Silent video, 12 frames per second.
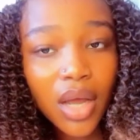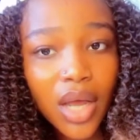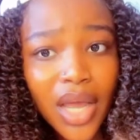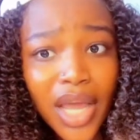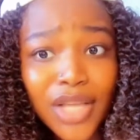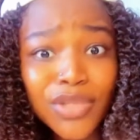
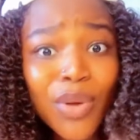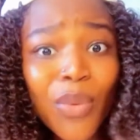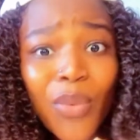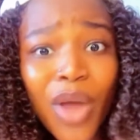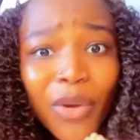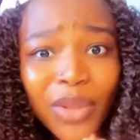It's not
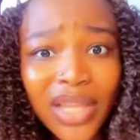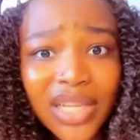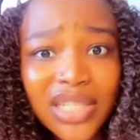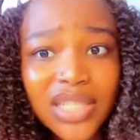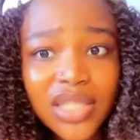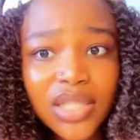worth
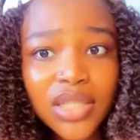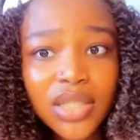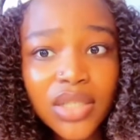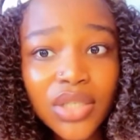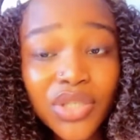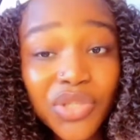it.
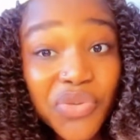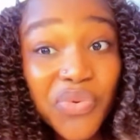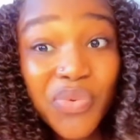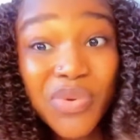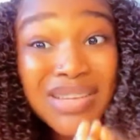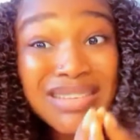You
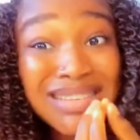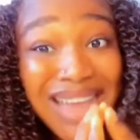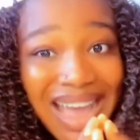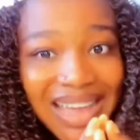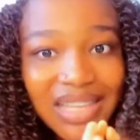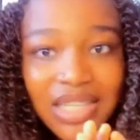would
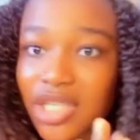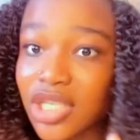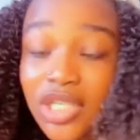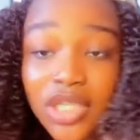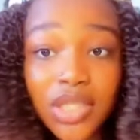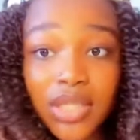die
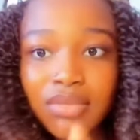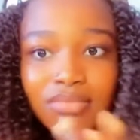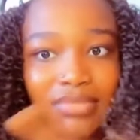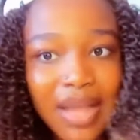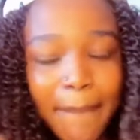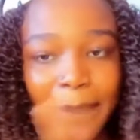changing
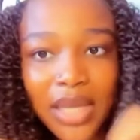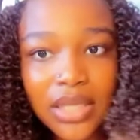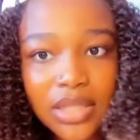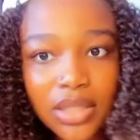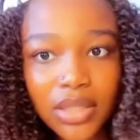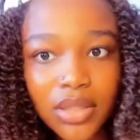that
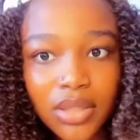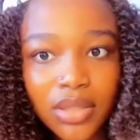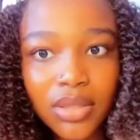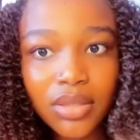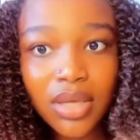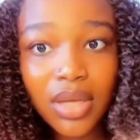person.
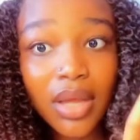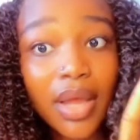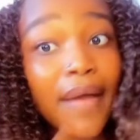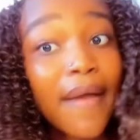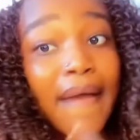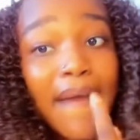
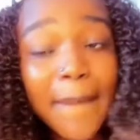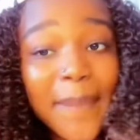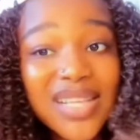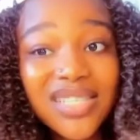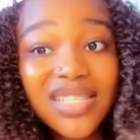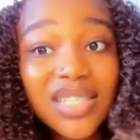A
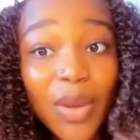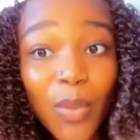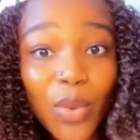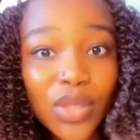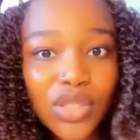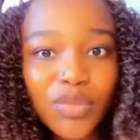person that
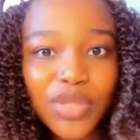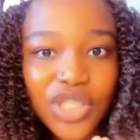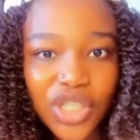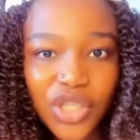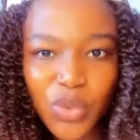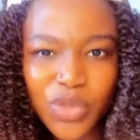wants to be
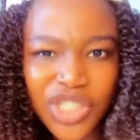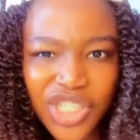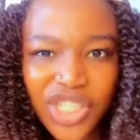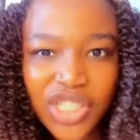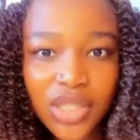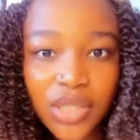changed will
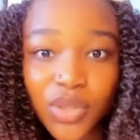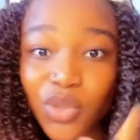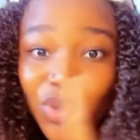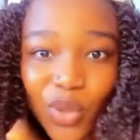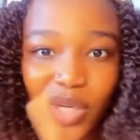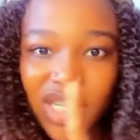change.
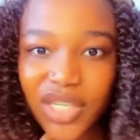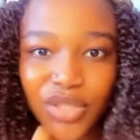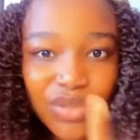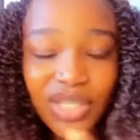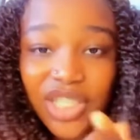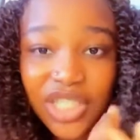You don't need
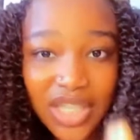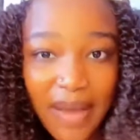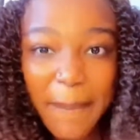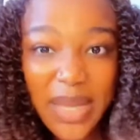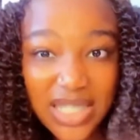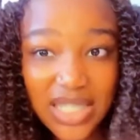to change
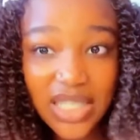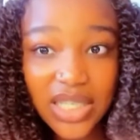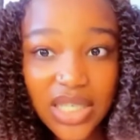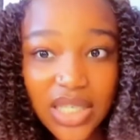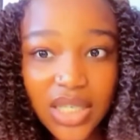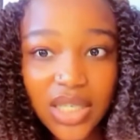that person.
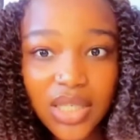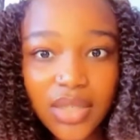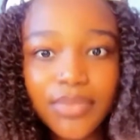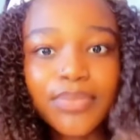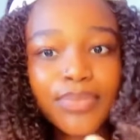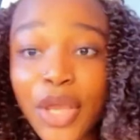
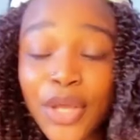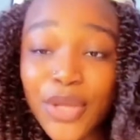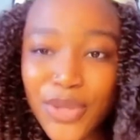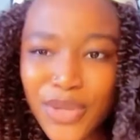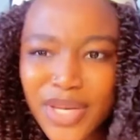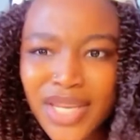
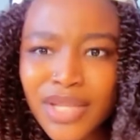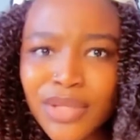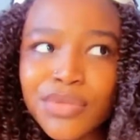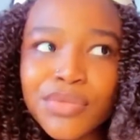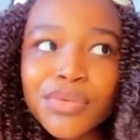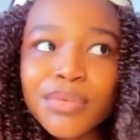You need
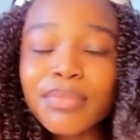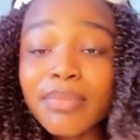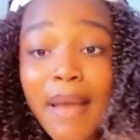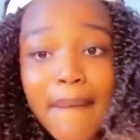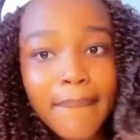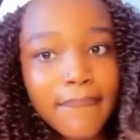to
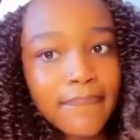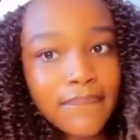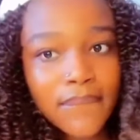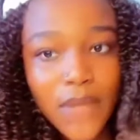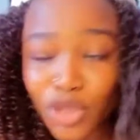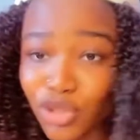
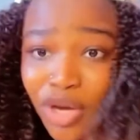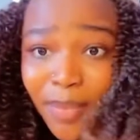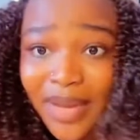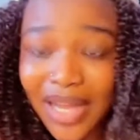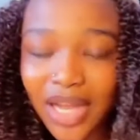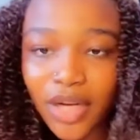drop
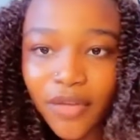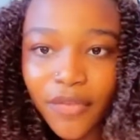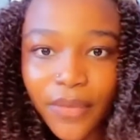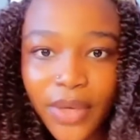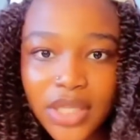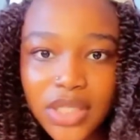that kind of
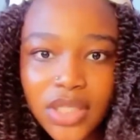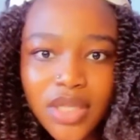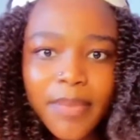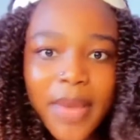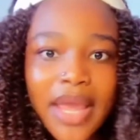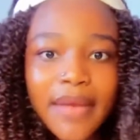
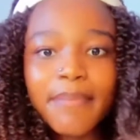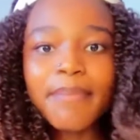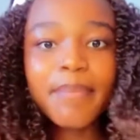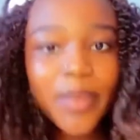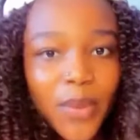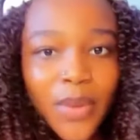relationship
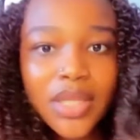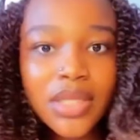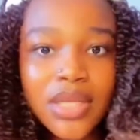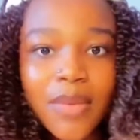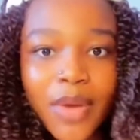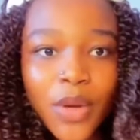and be with
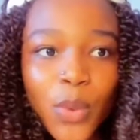someone who